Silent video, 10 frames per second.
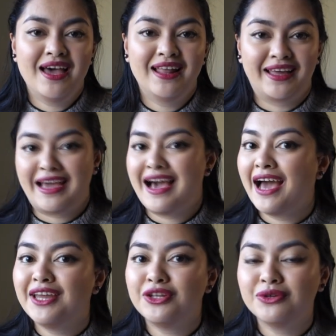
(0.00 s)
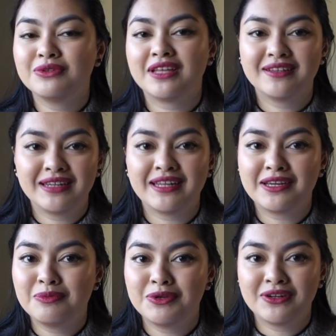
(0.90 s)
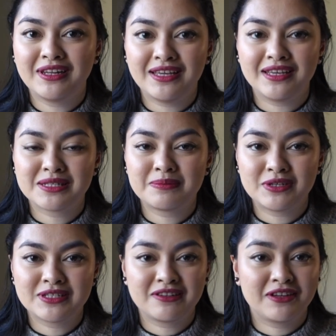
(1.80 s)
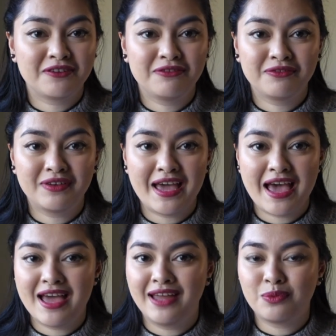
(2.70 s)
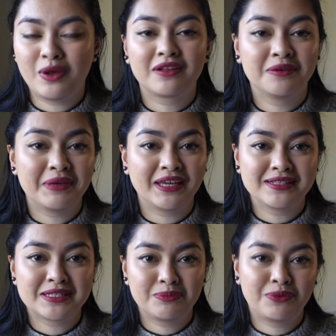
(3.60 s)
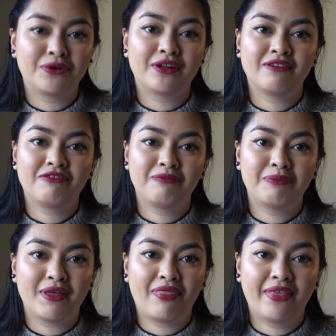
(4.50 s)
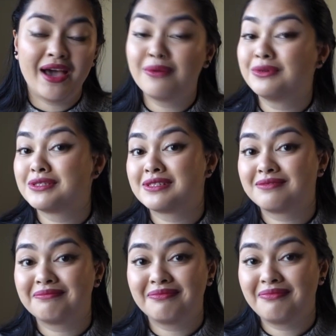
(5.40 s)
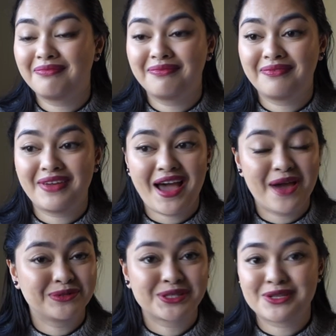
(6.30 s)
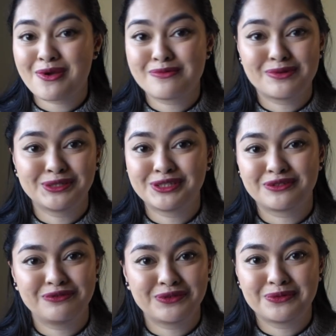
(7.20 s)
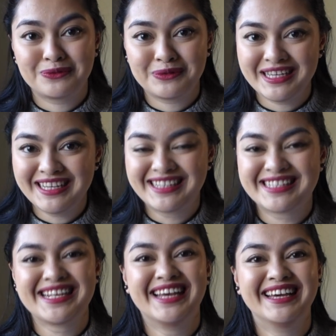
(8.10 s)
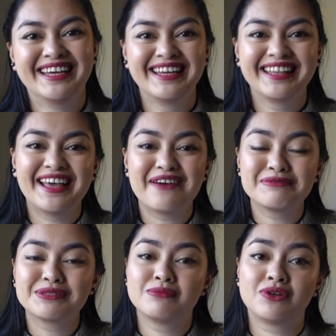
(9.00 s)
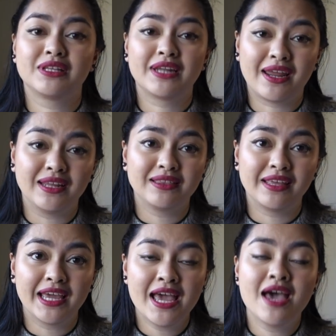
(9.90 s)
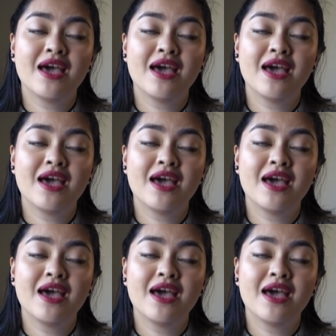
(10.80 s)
Like, I knew that the knitting community is positive and welcoming and supportive, but I was so emotional for weeks. That was more than anything